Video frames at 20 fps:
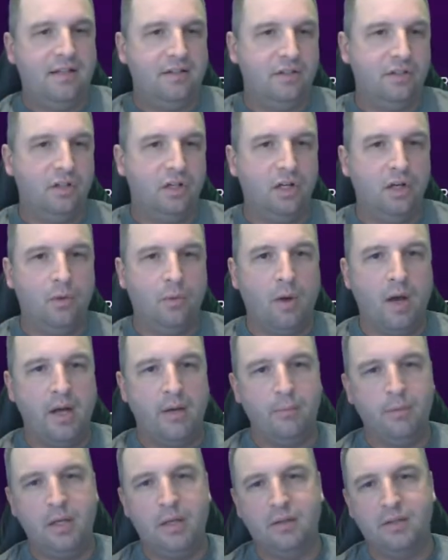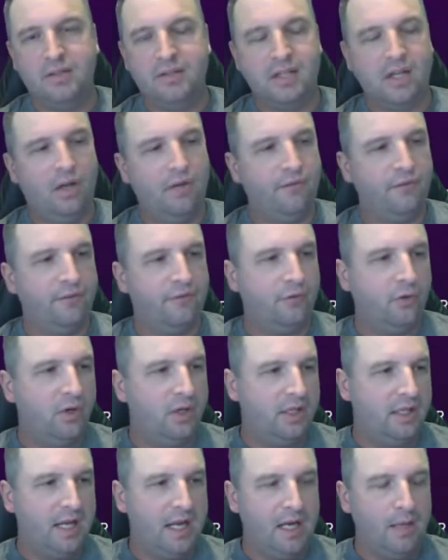So you're going to want to be able to sell it for
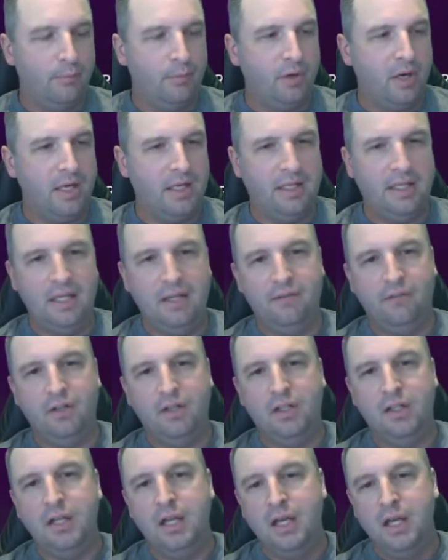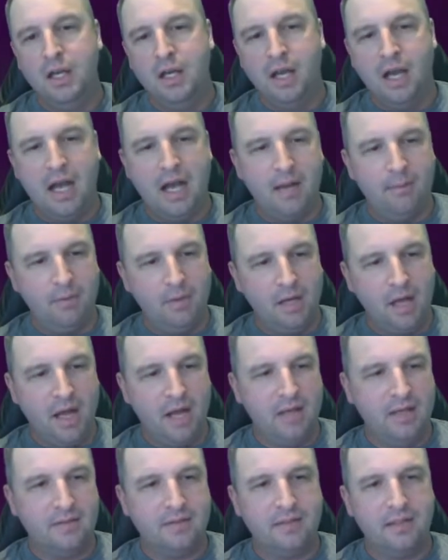40K to break even. And
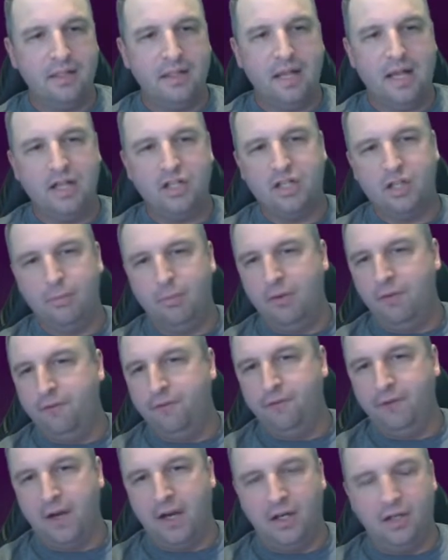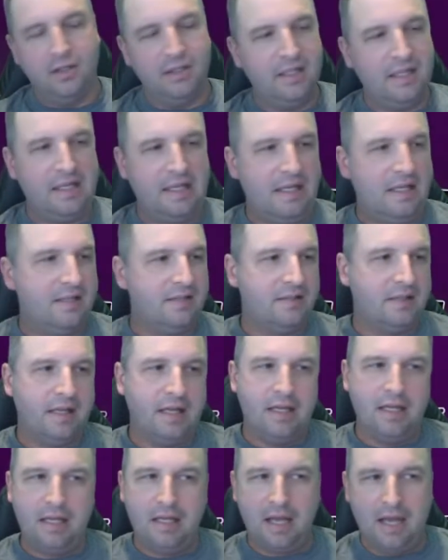honestly, that should be fairly
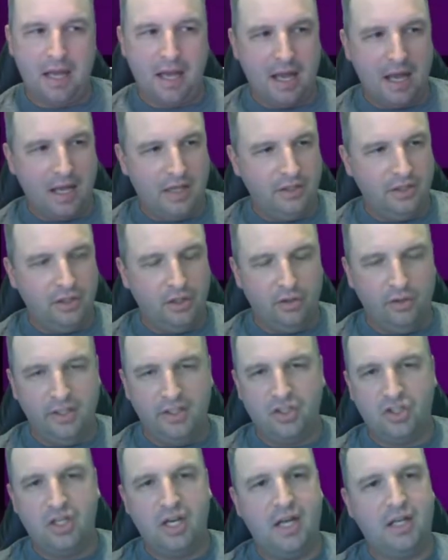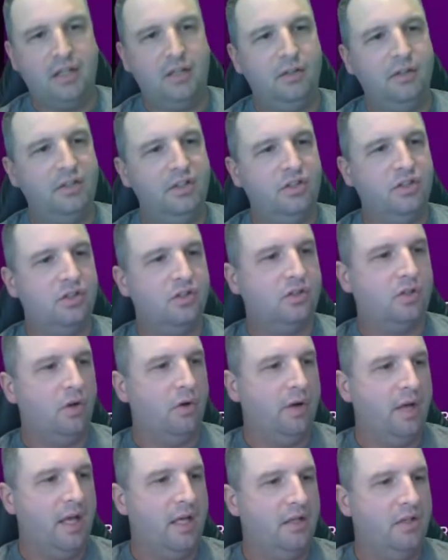easy. Let's check. Let's just go
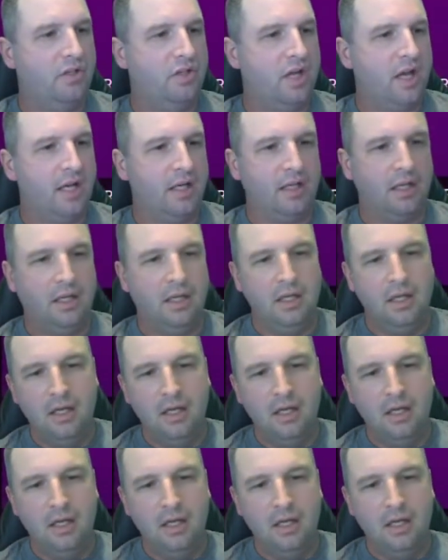ahead and check.